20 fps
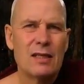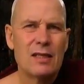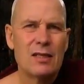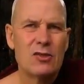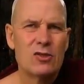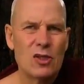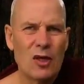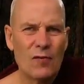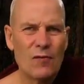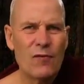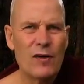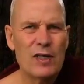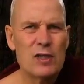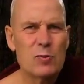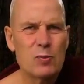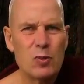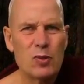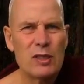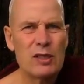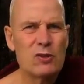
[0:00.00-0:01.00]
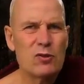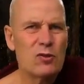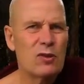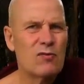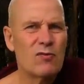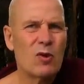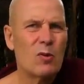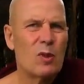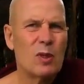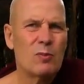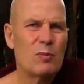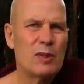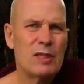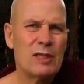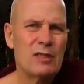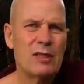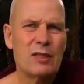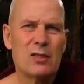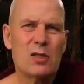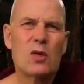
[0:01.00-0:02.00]
The software is put into the robot, but
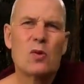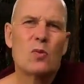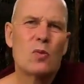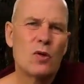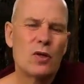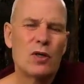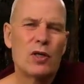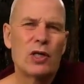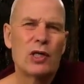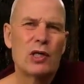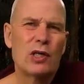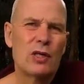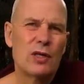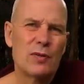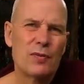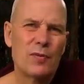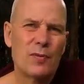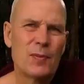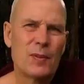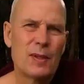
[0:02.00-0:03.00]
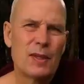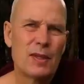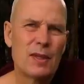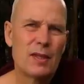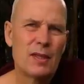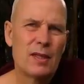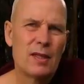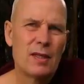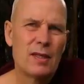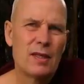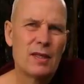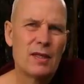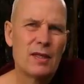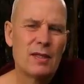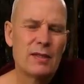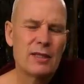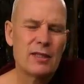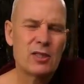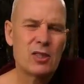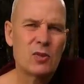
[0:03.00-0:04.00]
it doesn't work.
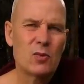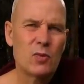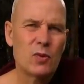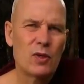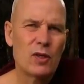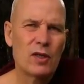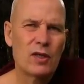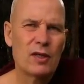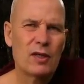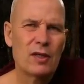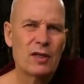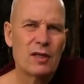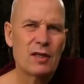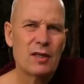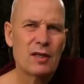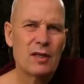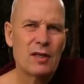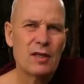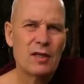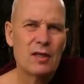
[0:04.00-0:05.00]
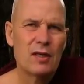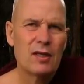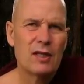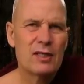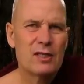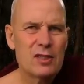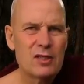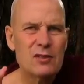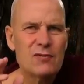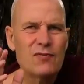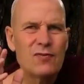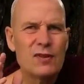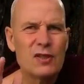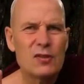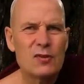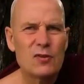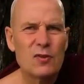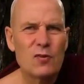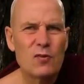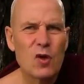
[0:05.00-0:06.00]
It doesn't work. This is
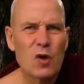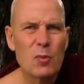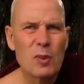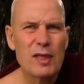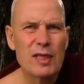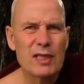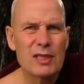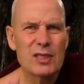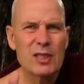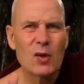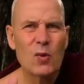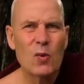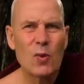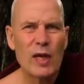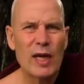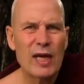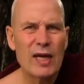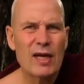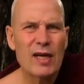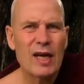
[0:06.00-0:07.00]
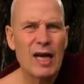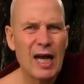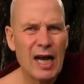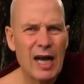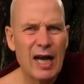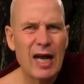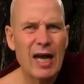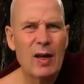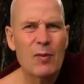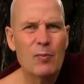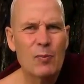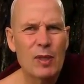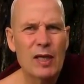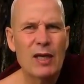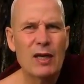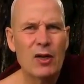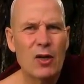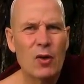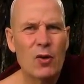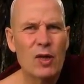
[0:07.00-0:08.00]
if the robot is aware, I'm
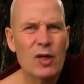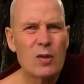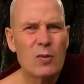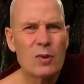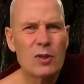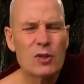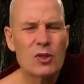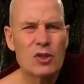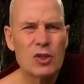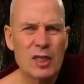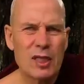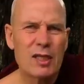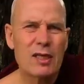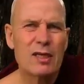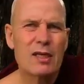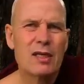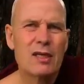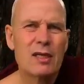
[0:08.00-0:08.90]
being loaded with shit